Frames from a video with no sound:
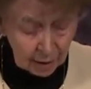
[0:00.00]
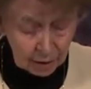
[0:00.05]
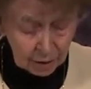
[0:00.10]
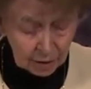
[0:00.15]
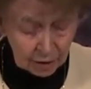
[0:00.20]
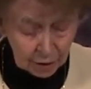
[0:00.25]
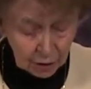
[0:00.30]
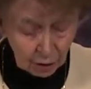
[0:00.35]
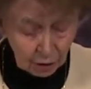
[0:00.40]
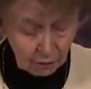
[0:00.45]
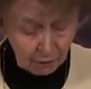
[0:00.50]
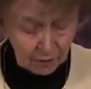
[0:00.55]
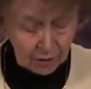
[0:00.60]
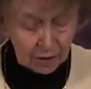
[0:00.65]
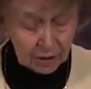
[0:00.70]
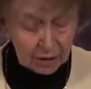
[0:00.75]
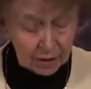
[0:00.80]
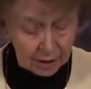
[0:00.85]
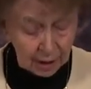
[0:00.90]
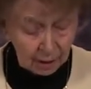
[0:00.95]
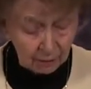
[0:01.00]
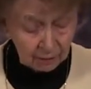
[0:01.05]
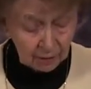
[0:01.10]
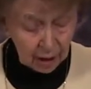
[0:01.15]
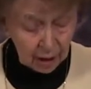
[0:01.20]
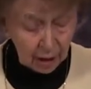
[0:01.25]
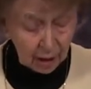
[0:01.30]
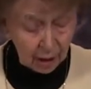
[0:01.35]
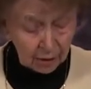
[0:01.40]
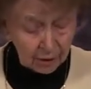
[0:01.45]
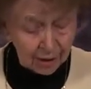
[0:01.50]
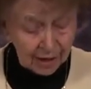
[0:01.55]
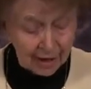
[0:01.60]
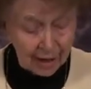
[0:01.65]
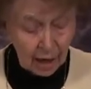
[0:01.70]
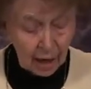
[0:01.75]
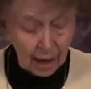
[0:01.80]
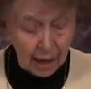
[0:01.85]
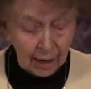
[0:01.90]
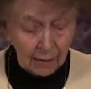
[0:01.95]
servants of God,
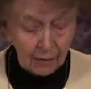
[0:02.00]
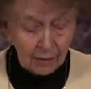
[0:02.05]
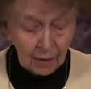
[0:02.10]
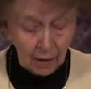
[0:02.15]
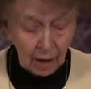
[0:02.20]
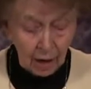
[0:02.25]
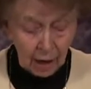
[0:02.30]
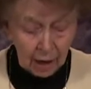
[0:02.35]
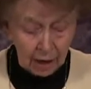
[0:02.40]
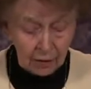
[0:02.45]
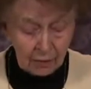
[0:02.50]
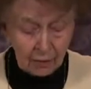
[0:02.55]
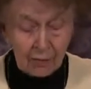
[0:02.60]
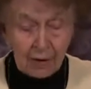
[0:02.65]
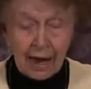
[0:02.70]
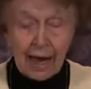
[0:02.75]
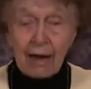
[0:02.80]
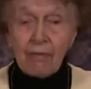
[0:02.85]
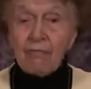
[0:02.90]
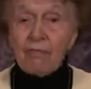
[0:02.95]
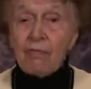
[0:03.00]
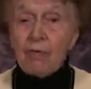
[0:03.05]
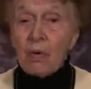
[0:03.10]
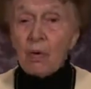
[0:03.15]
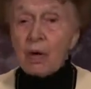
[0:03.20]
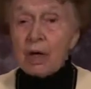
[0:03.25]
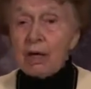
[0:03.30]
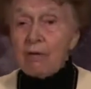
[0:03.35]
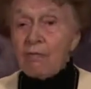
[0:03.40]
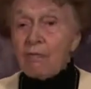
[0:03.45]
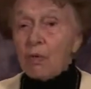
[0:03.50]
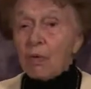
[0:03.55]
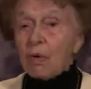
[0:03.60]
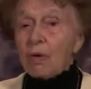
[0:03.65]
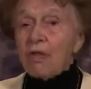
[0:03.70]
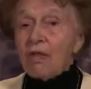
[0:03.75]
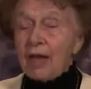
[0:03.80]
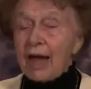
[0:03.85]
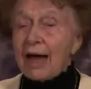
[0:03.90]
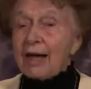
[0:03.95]
the
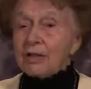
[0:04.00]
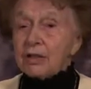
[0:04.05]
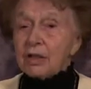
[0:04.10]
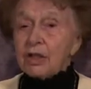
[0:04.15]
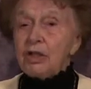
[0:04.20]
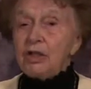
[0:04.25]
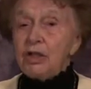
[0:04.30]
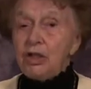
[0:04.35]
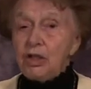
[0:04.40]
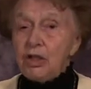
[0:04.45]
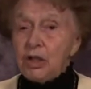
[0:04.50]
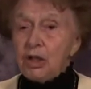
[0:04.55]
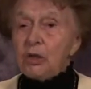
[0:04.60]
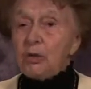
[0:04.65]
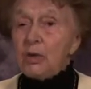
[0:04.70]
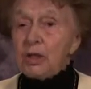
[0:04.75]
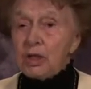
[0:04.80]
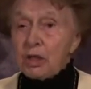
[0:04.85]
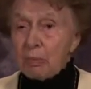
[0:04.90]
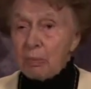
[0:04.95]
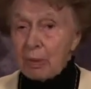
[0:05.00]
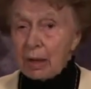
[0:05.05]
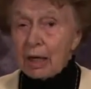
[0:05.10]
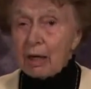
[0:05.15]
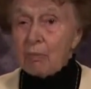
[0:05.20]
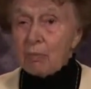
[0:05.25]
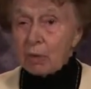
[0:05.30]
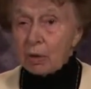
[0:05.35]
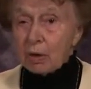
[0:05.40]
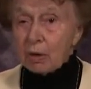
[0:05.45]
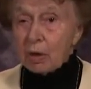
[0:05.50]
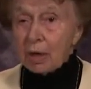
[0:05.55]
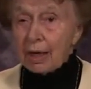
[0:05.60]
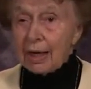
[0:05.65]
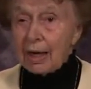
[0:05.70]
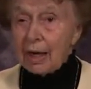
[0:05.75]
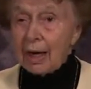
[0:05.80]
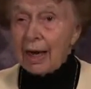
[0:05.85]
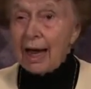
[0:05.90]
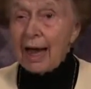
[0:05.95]
144,000 Jewish people,
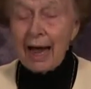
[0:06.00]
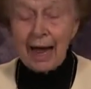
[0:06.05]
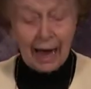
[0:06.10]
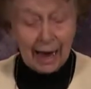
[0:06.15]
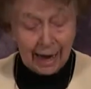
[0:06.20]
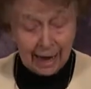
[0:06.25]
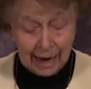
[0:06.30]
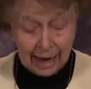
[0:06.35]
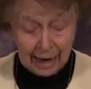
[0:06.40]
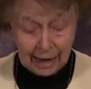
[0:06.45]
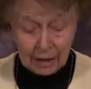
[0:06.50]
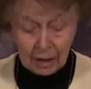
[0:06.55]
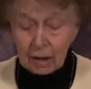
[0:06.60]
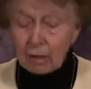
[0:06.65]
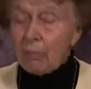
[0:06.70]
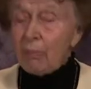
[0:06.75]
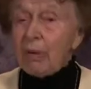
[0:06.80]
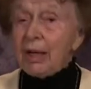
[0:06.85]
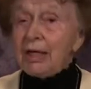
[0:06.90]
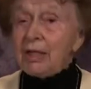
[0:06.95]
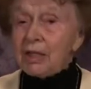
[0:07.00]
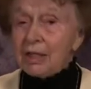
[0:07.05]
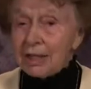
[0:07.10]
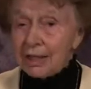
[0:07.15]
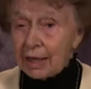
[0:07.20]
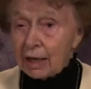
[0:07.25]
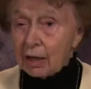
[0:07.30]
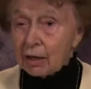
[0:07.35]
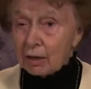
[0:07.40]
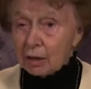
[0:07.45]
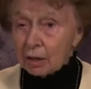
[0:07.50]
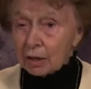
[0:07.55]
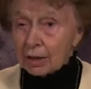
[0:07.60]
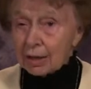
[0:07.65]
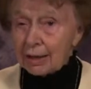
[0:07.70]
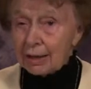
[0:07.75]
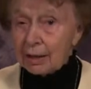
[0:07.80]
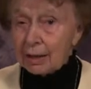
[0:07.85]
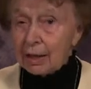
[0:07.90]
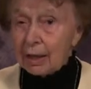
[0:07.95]
had to be
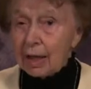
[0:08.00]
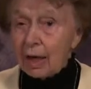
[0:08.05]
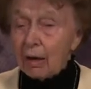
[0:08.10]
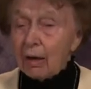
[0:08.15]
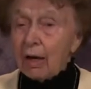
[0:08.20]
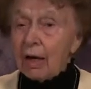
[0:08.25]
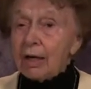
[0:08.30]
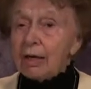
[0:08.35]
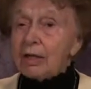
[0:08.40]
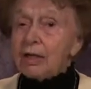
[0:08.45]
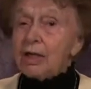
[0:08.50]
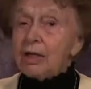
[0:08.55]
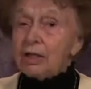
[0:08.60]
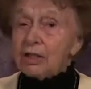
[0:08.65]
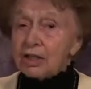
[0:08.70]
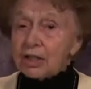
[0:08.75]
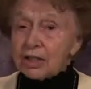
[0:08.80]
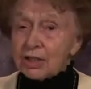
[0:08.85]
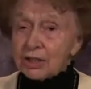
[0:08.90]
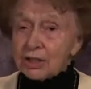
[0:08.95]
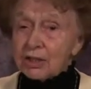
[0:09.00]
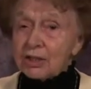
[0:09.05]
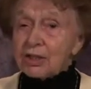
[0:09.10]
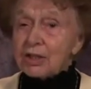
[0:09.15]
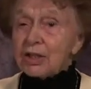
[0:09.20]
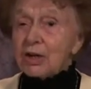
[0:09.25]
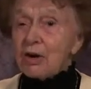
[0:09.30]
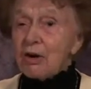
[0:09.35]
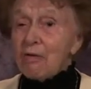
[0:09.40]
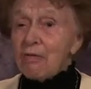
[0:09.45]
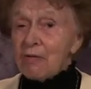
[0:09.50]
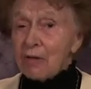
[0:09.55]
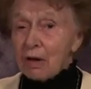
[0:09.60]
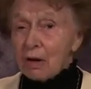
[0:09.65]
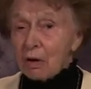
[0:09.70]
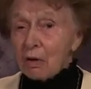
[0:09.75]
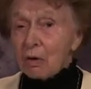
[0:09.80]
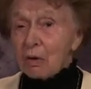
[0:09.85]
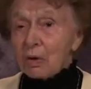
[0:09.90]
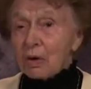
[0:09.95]
sealed to serve the
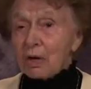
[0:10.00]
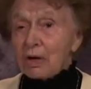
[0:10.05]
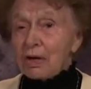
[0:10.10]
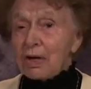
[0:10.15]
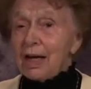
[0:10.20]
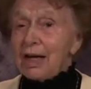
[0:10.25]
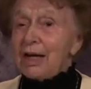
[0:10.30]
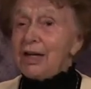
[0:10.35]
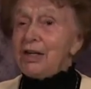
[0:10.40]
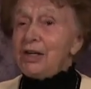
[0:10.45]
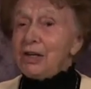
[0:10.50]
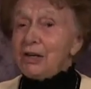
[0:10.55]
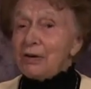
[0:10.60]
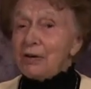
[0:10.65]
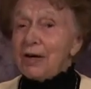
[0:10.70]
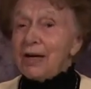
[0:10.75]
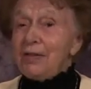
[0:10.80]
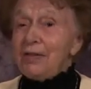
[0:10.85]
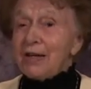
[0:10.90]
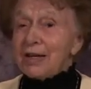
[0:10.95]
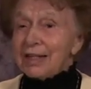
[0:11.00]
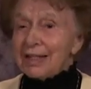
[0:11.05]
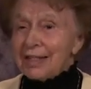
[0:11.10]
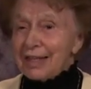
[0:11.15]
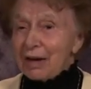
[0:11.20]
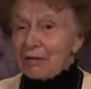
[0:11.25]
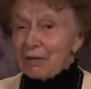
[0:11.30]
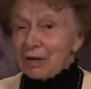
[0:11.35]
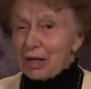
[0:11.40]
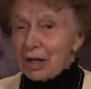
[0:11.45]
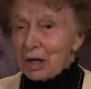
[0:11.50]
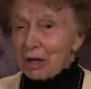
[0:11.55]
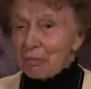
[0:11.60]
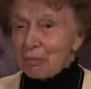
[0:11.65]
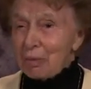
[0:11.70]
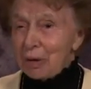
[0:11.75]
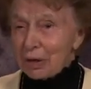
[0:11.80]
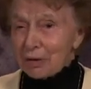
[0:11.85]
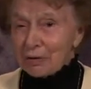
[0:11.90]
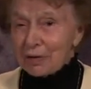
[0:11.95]
Lord during the seven year
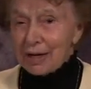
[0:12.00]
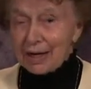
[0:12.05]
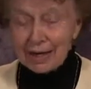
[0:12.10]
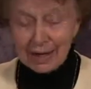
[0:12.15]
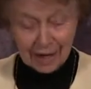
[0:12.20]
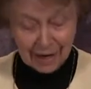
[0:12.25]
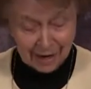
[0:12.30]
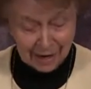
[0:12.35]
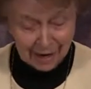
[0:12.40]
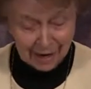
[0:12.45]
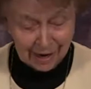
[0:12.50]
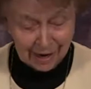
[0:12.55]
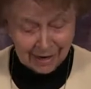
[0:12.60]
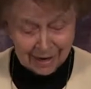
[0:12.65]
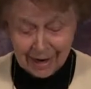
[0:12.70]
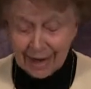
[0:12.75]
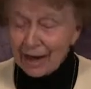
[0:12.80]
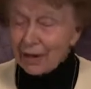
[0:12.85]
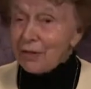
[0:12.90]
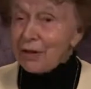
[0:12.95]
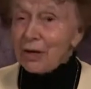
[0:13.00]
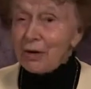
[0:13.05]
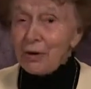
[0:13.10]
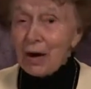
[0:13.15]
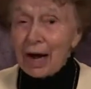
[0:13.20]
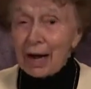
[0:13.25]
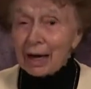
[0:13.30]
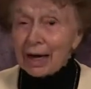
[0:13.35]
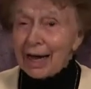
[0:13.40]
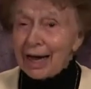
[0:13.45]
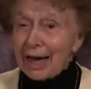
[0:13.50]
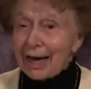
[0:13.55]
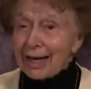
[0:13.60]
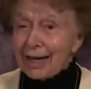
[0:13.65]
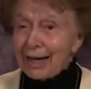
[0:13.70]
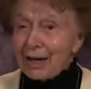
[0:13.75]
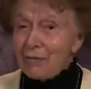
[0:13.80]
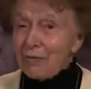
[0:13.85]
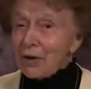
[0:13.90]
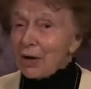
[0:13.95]
period. Now, you, I
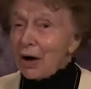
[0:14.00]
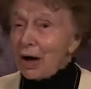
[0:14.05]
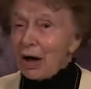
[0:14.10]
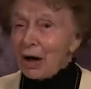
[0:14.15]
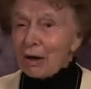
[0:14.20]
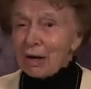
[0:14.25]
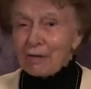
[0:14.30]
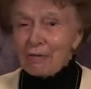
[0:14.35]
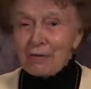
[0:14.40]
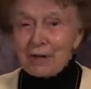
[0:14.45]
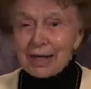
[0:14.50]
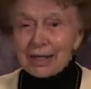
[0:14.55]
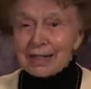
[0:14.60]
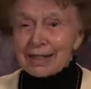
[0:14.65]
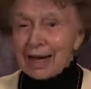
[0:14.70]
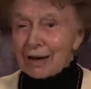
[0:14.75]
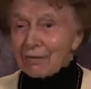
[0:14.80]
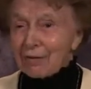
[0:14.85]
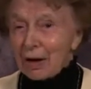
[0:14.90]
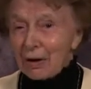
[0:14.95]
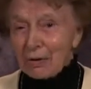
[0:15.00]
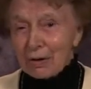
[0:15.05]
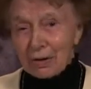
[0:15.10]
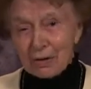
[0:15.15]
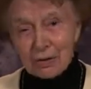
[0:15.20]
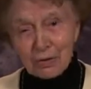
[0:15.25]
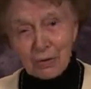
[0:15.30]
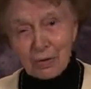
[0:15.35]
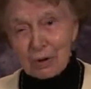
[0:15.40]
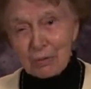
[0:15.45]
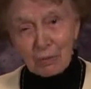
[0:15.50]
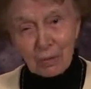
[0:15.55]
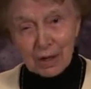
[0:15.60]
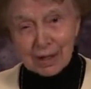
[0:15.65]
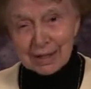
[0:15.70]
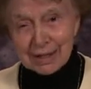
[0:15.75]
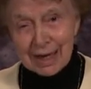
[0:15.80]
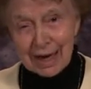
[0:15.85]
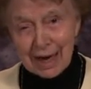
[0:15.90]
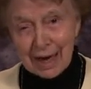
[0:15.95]
can't give you all of this. I've gone through it
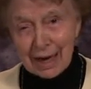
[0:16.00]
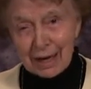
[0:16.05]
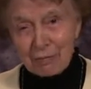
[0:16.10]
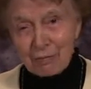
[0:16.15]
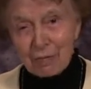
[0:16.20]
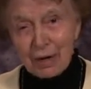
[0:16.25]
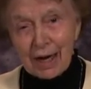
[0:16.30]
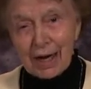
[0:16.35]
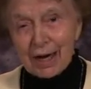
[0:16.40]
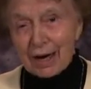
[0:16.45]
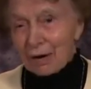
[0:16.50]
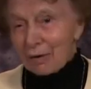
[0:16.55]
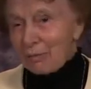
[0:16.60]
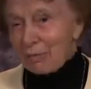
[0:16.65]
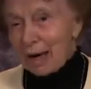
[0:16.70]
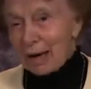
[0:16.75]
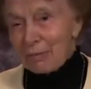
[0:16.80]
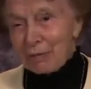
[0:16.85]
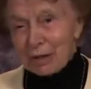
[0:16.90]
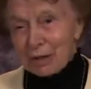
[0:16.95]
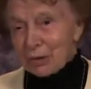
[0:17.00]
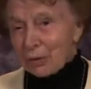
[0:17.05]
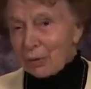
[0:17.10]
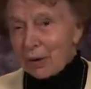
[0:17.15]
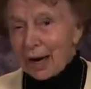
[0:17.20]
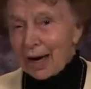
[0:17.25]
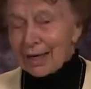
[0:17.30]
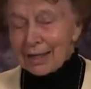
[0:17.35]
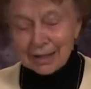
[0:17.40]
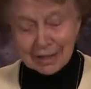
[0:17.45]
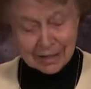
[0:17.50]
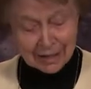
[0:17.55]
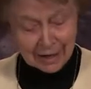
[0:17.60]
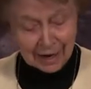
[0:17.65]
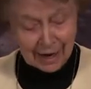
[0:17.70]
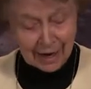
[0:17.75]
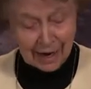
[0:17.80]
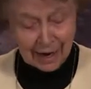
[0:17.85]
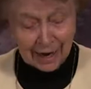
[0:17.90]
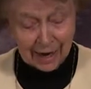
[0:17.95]
one time, or maybe twice.
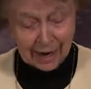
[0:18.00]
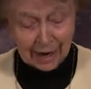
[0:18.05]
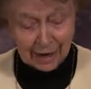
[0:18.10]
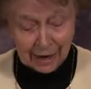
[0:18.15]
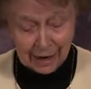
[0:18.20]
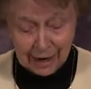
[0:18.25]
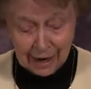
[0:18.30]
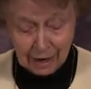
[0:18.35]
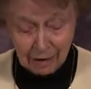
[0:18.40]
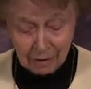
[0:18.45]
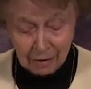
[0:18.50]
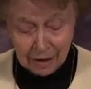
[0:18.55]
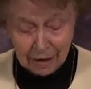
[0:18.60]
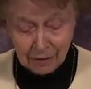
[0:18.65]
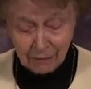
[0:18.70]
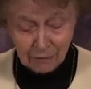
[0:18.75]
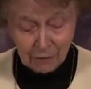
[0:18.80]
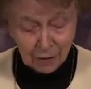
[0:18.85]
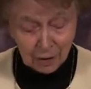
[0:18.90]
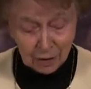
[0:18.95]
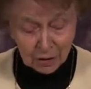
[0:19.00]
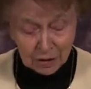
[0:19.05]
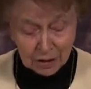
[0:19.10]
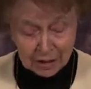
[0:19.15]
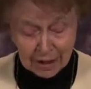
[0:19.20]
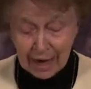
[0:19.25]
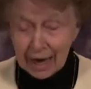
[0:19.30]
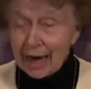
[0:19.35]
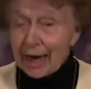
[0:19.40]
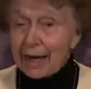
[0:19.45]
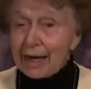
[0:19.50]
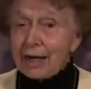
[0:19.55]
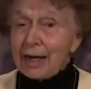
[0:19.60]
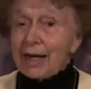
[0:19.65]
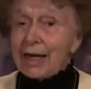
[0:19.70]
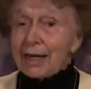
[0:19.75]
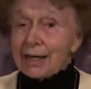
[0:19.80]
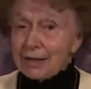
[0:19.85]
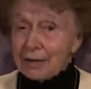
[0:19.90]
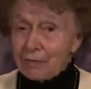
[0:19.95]
And now in verse 9,
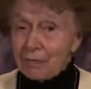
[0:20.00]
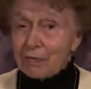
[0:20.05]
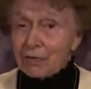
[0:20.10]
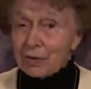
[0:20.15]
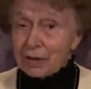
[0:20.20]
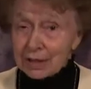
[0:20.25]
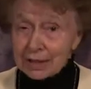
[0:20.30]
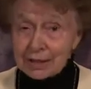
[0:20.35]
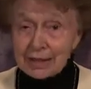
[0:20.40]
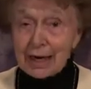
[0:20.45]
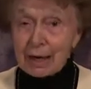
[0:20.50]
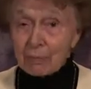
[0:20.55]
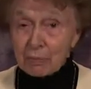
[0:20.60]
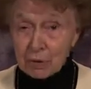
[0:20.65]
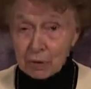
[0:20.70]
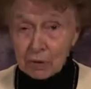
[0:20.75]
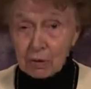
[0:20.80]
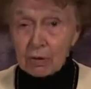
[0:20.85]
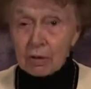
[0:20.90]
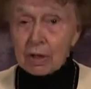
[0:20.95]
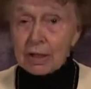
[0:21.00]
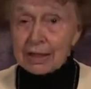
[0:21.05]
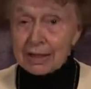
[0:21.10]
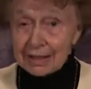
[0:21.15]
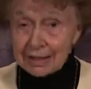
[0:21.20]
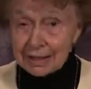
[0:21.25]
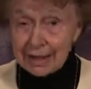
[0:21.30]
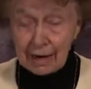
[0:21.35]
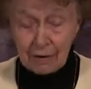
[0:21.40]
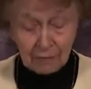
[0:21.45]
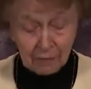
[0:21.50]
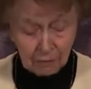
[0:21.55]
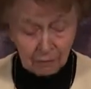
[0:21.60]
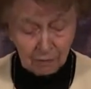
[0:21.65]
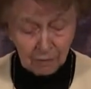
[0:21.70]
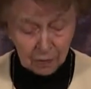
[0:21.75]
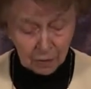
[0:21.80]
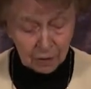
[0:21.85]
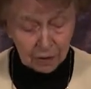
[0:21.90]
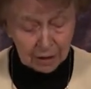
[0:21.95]
in chapter 7,
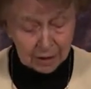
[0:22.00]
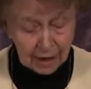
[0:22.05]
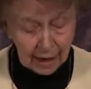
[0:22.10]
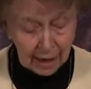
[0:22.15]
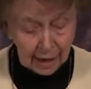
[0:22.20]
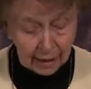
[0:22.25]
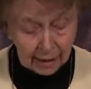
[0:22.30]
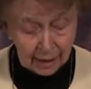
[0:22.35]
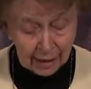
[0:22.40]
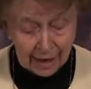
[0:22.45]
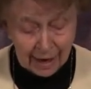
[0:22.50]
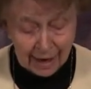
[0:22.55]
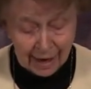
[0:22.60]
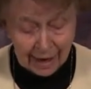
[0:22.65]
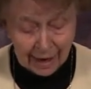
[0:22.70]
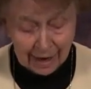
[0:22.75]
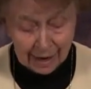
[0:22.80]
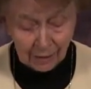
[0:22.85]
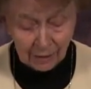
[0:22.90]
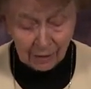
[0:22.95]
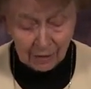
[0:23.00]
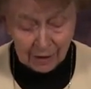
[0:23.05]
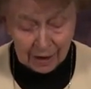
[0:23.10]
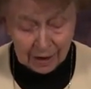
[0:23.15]
verse 9, and